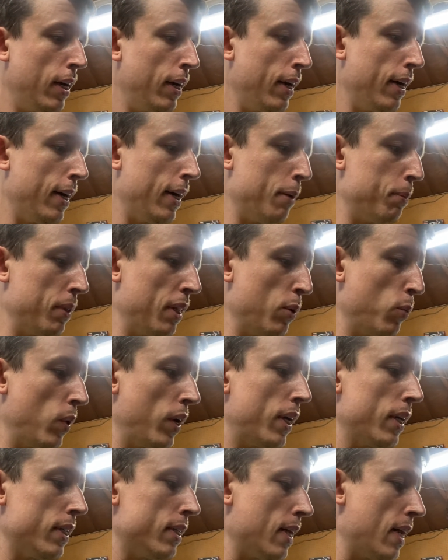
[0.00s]
Um, and then we
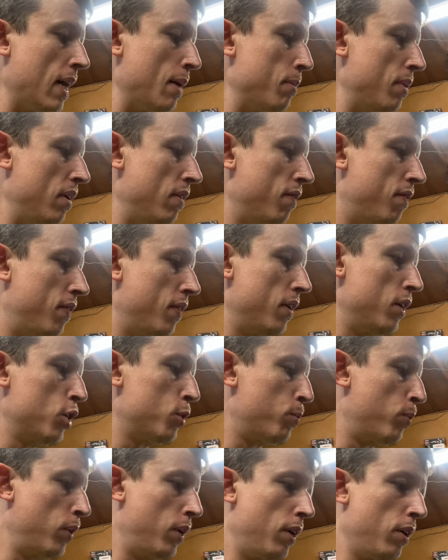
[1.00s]
can time it and
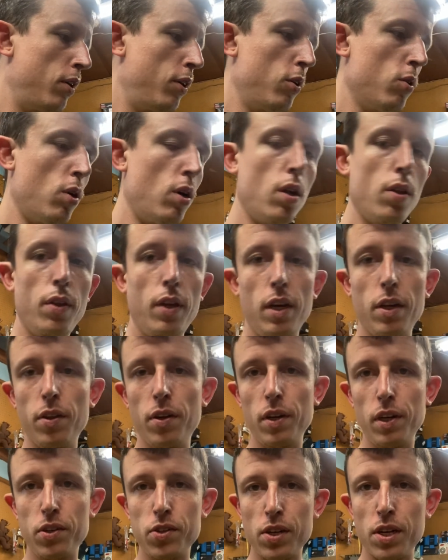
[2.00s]
finish putting you know all the
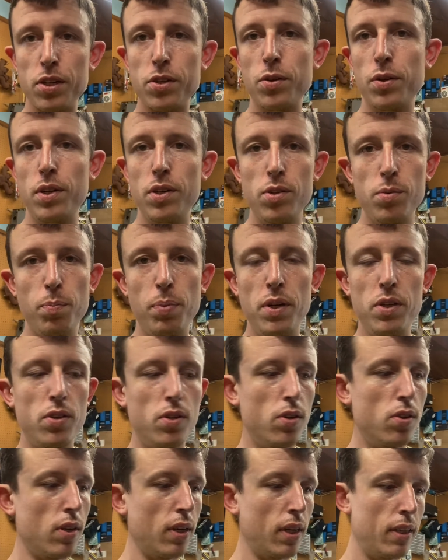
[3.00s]
other accessories and
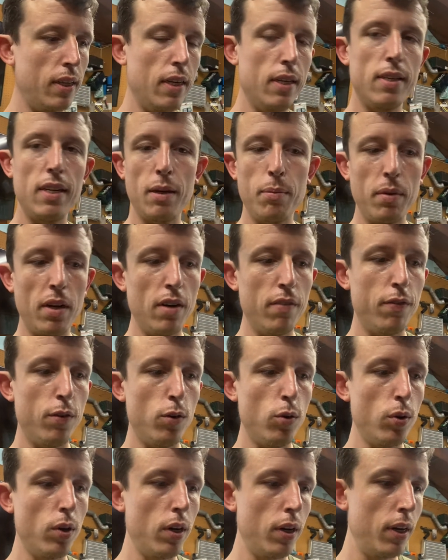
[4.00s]
pieces like the intake
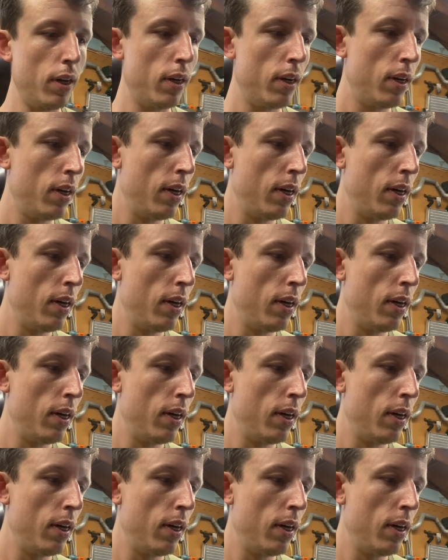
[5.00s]
manifold on it.